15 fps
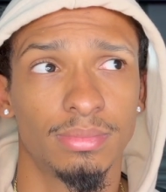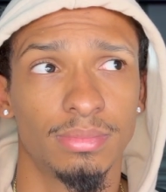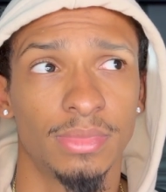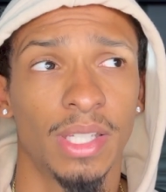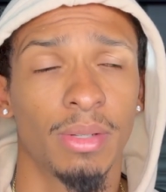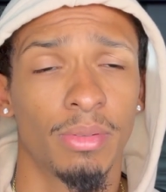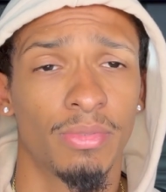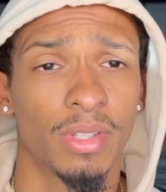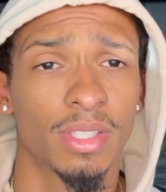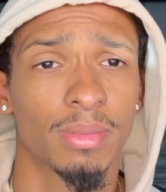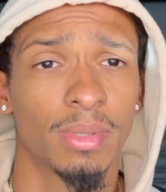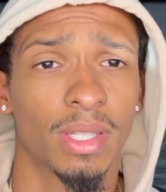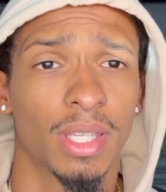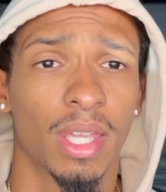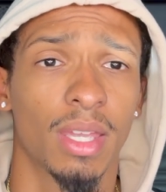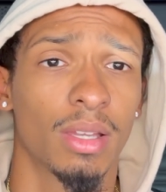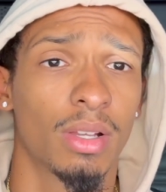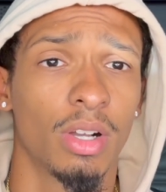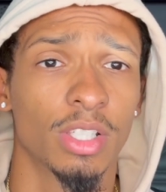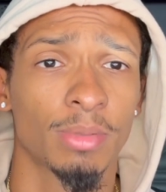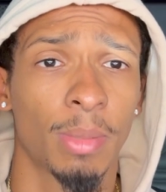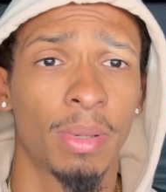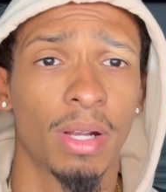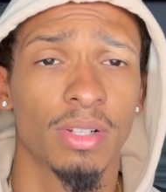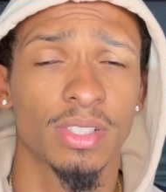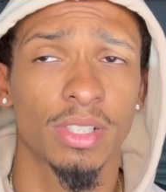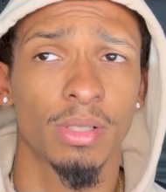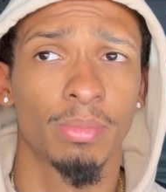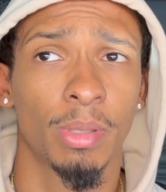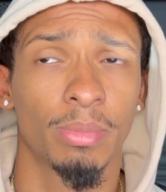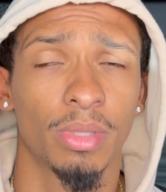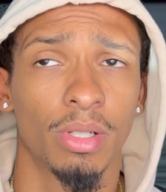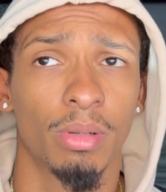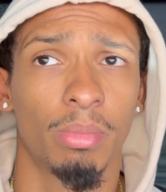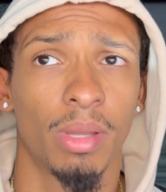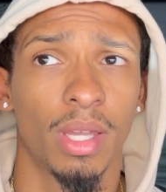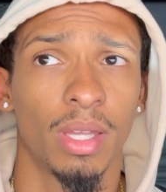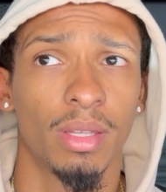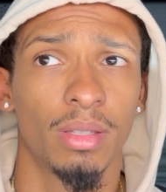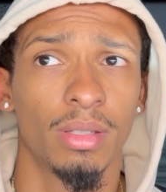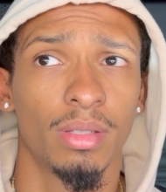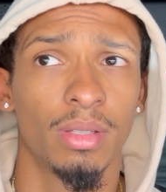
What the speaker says: yeah, we fixed it. Yeah, it caused my power steering pump to go bad.